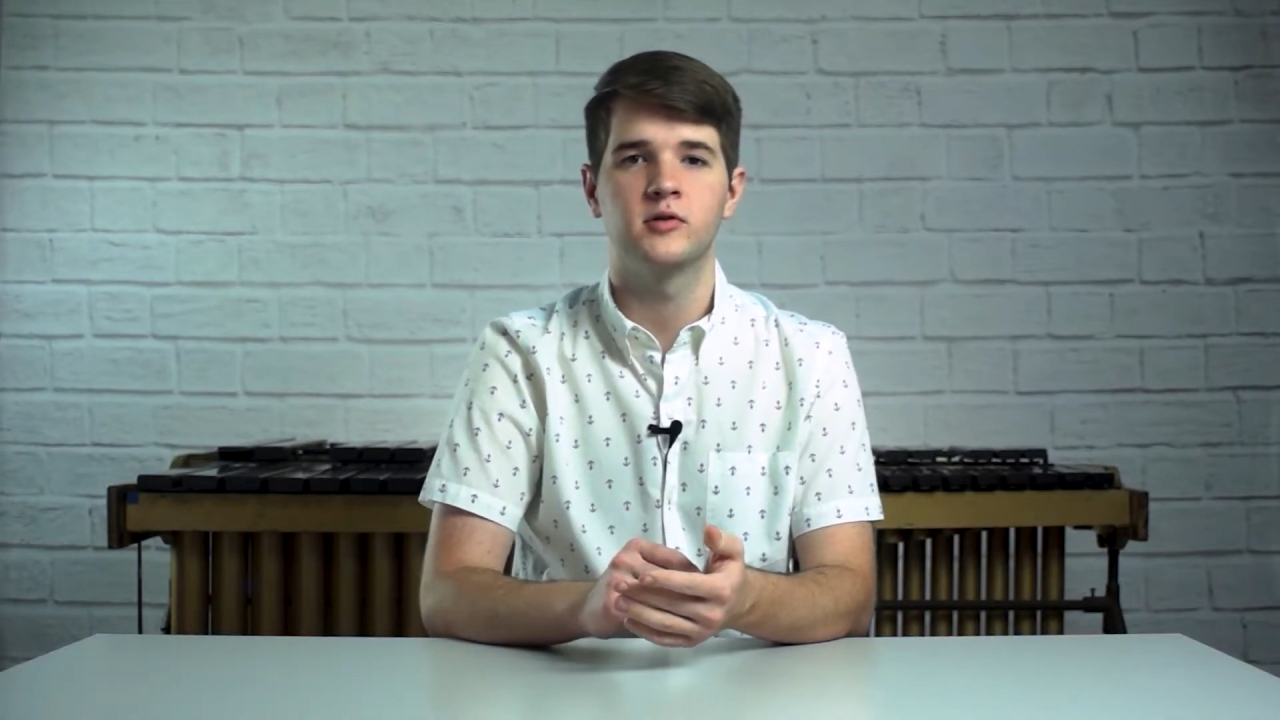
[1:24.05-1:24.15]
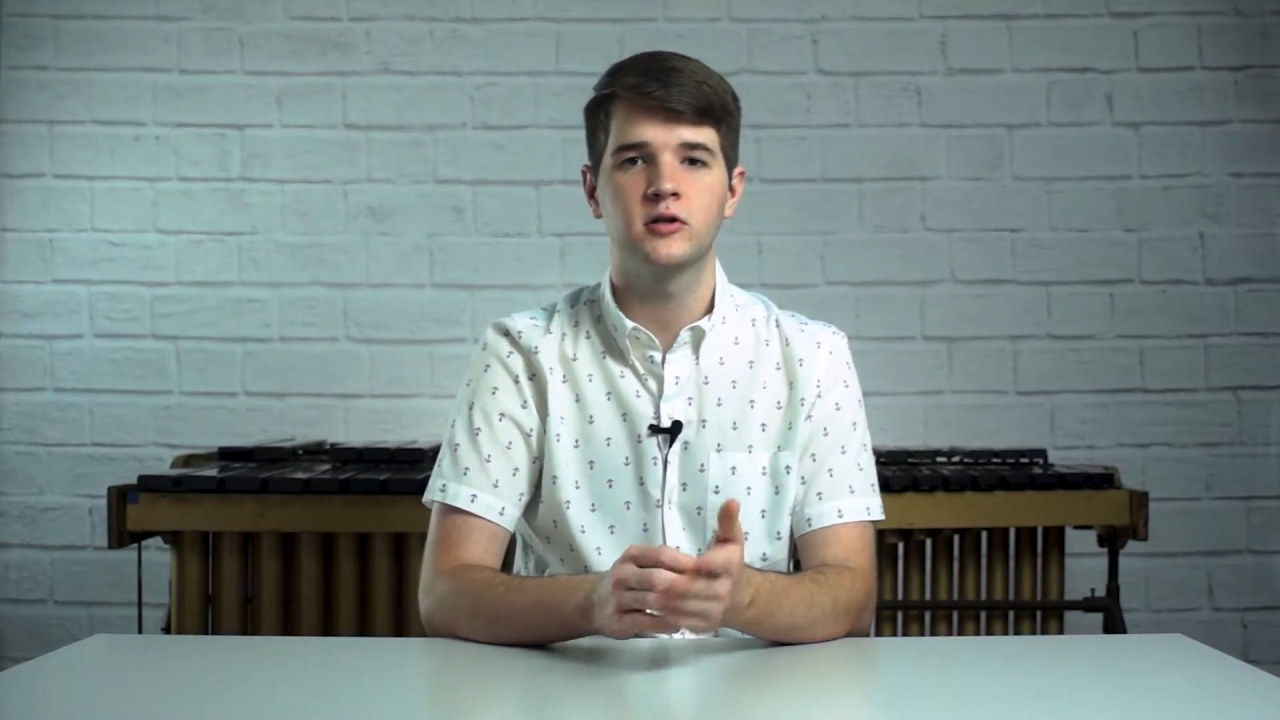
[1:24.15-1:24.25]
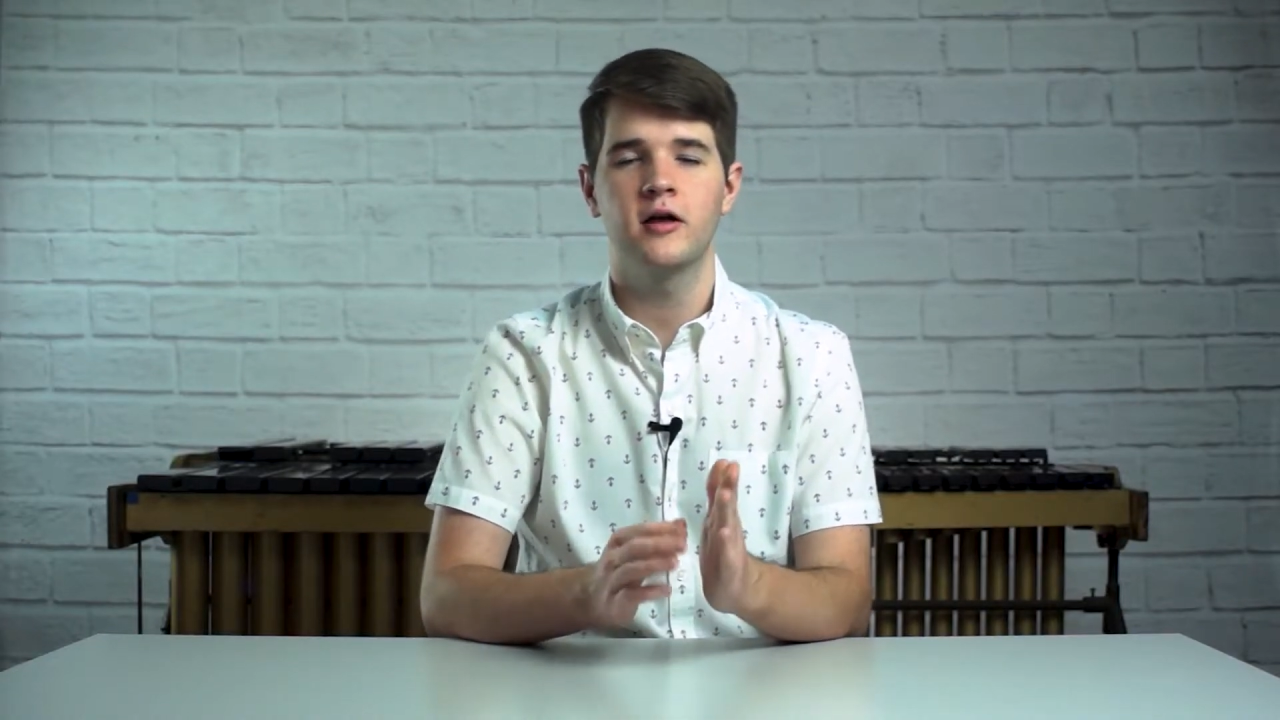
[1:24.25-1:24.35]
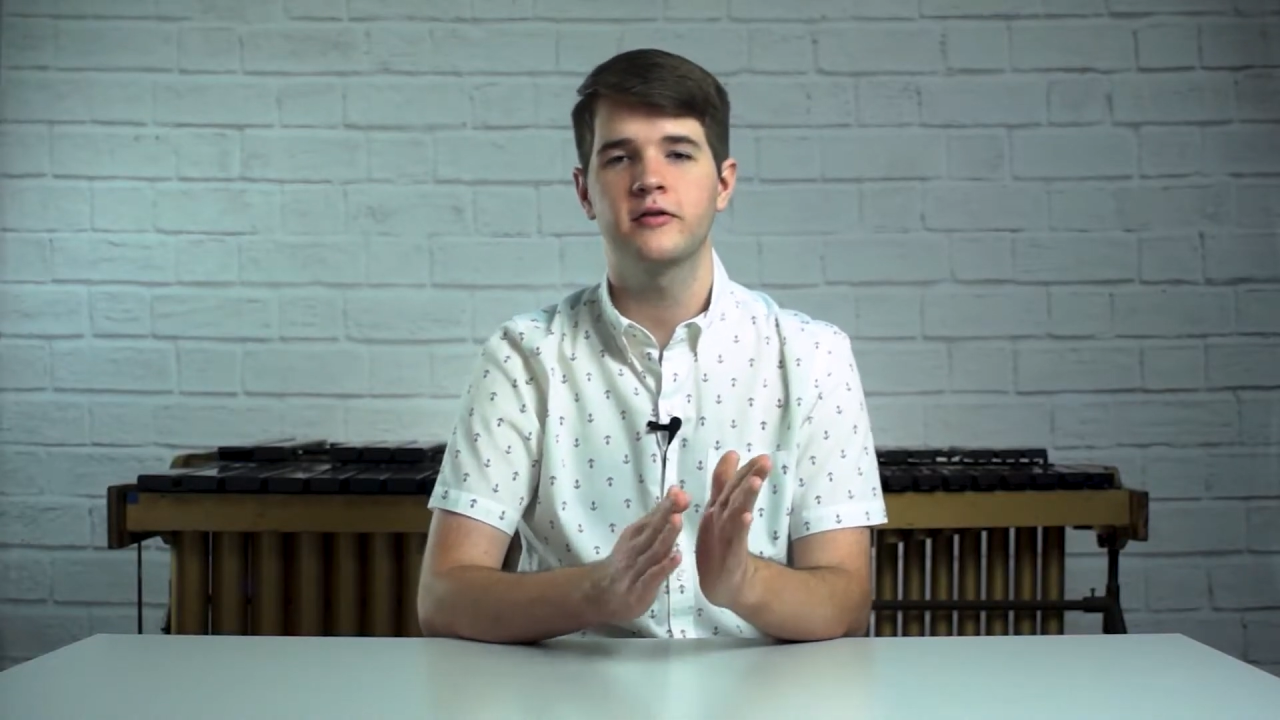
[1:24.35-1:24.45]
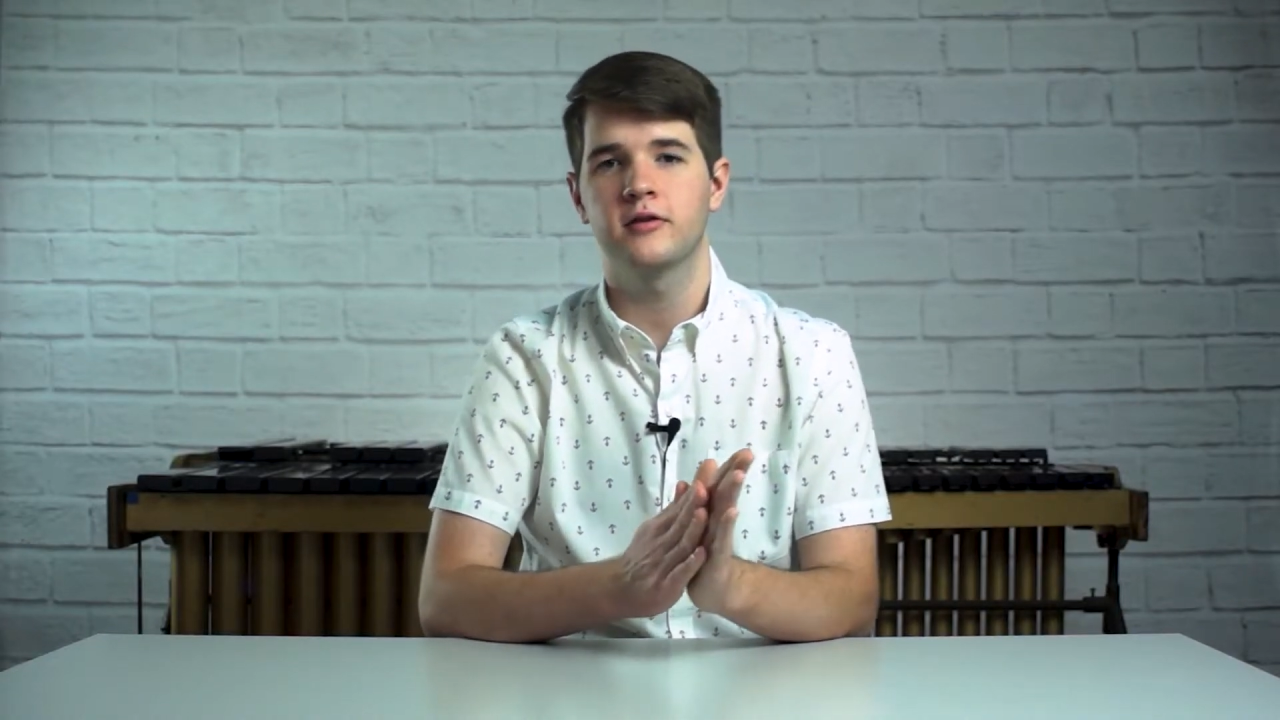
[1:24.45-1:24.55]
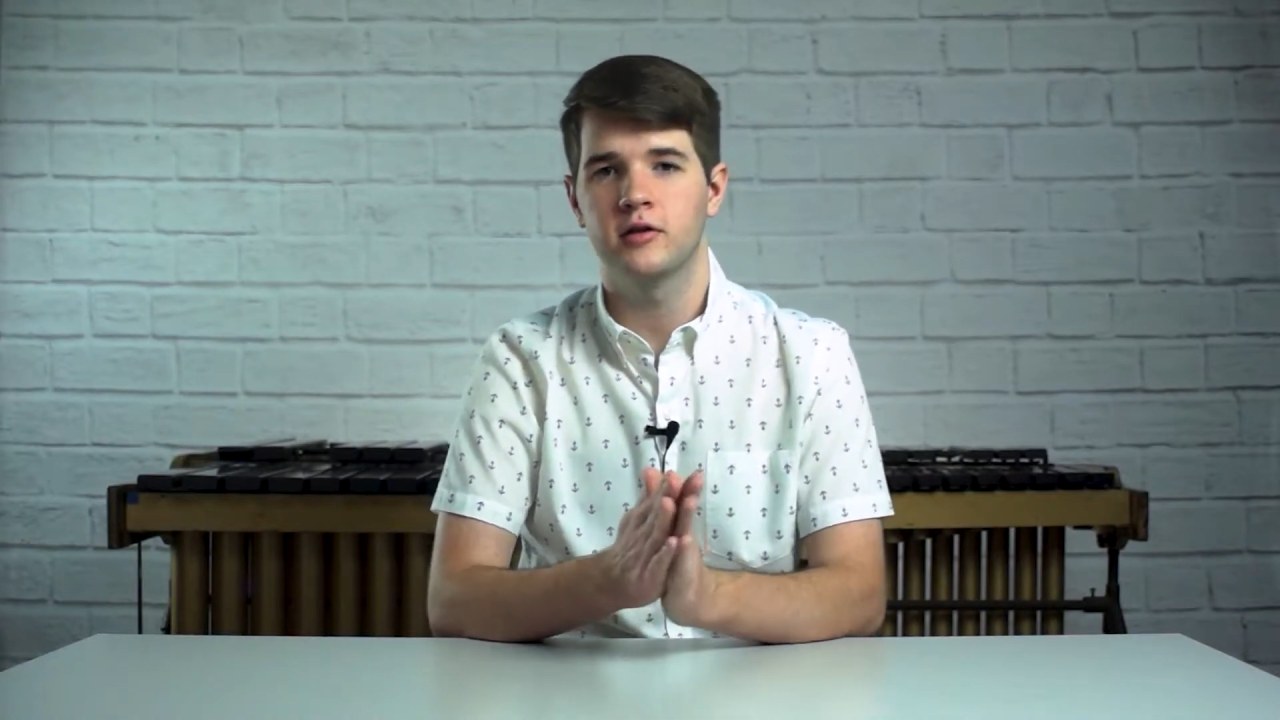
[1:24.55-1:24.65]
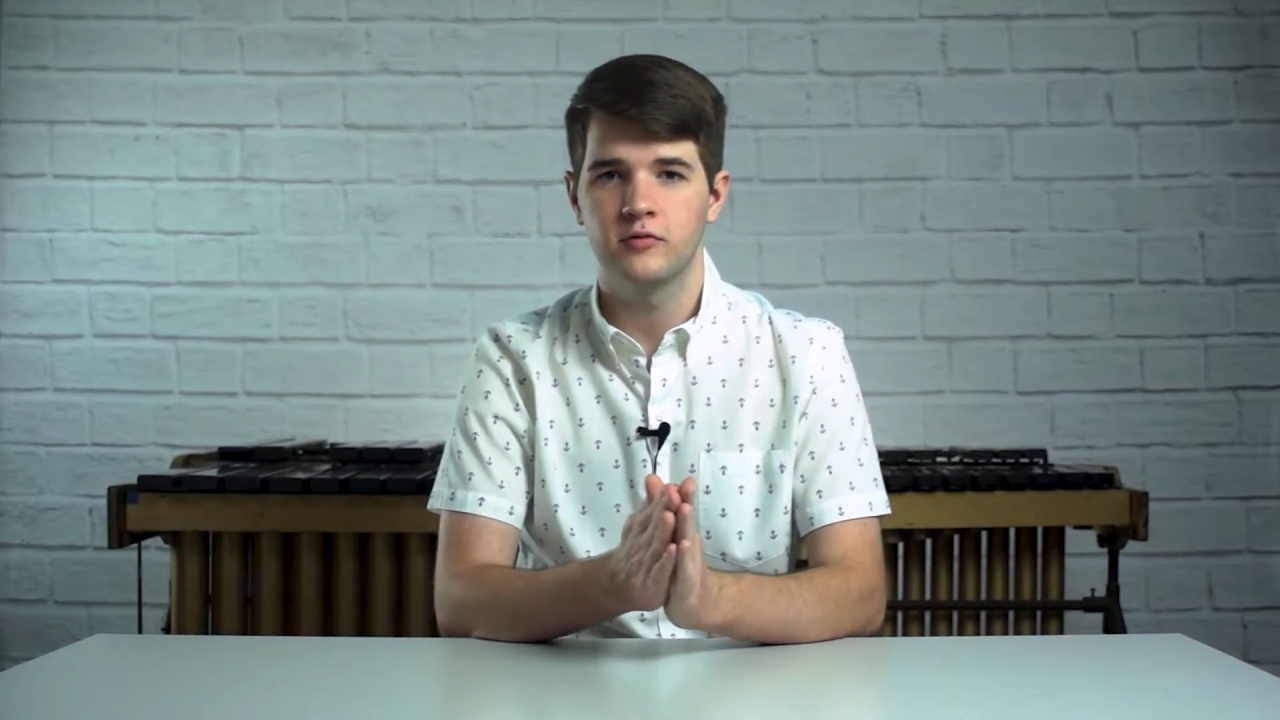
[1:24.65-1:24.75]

cloth and